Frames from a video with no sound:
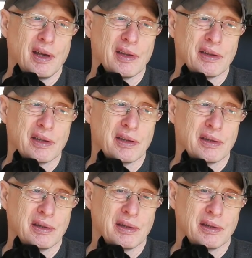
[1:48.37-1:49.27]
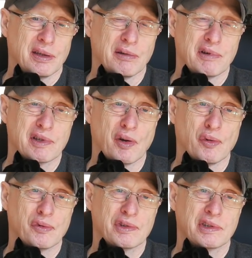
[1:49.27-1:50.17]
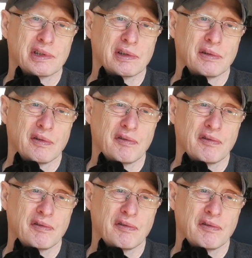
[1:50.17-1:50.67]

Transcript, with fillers: and the results